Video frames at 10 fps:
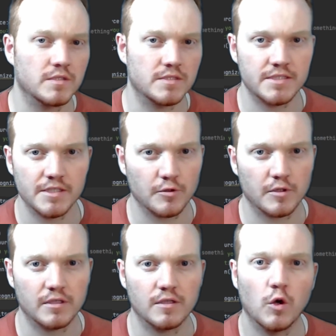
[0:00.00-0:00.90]

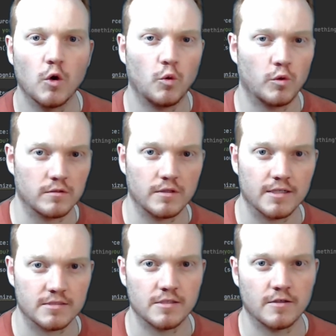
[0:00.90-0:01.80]
Siri or
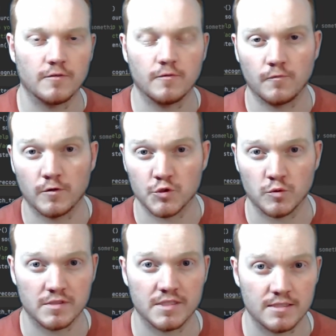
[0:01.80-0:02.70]
Alexa
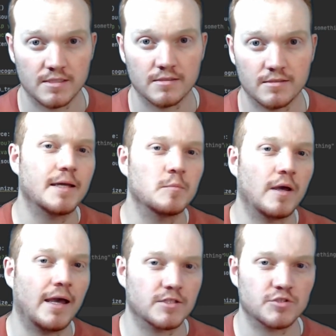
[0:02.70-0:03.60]
virtual assistant. I'm
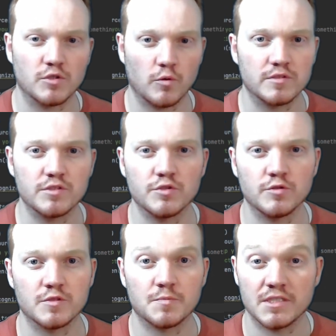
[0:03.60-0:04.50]
actually going
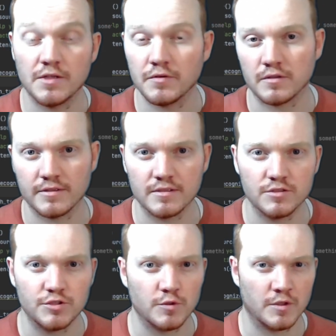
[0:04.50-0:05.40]
to specifically
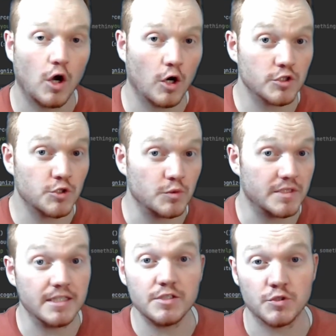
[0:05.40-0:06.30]
do an R two
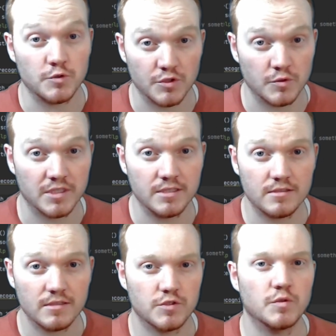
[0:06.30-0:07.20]
D two
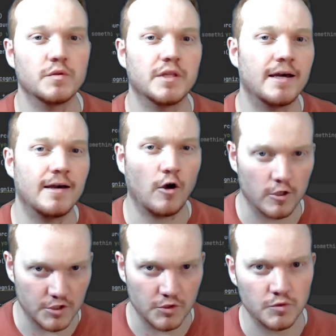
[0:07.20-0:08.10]
unit so that
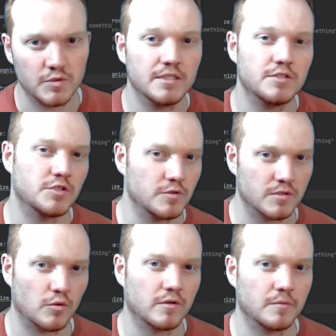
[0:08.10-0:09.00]
R two D two
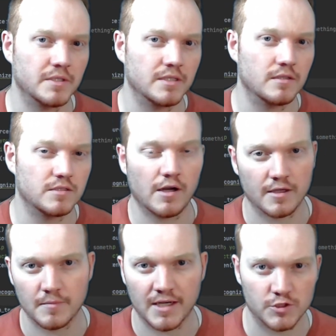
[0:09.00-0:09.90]
is going to be
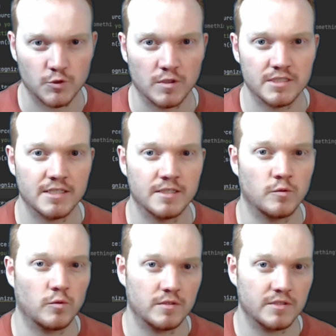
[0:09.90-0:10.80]
talking back to us
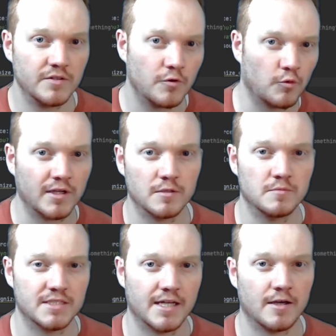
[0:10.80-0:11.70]
in different random
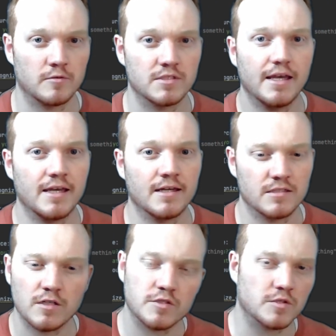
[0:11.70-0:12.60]
sounds, and
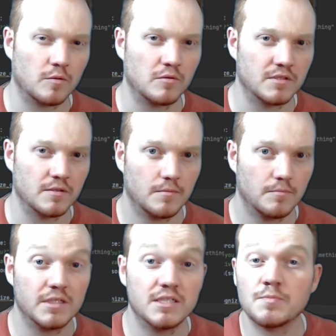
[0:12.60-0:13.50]
it's also going to
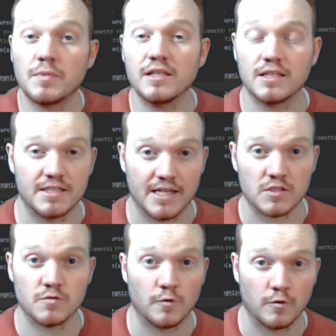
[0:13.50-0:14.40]
be displaying the
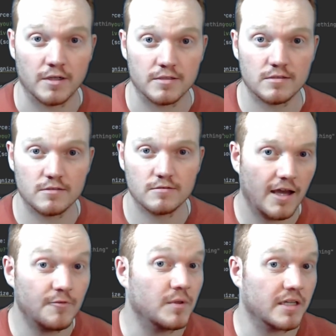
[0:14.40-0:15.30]
text for us.
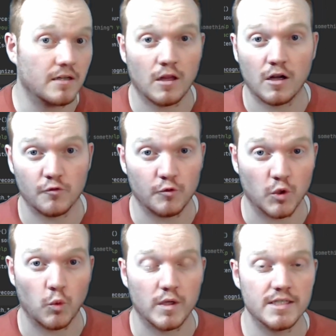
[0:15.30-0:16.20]
I've been getting a lot of
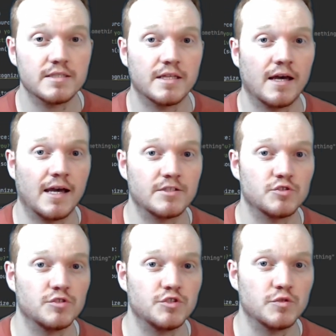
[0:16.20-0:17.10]
requests that I
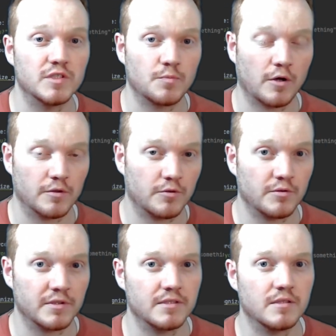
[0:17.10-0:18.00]
should do this part
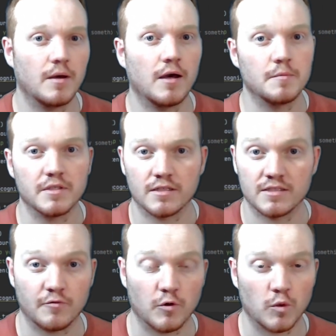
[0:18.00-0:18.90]
three uh, because
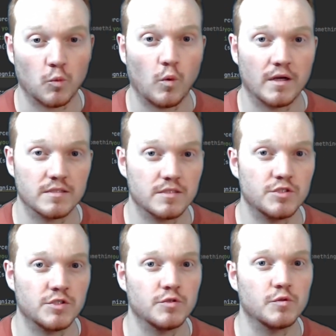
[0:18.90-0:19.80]
everyone wants
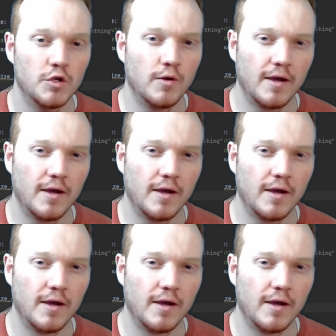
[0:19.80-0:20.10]
to know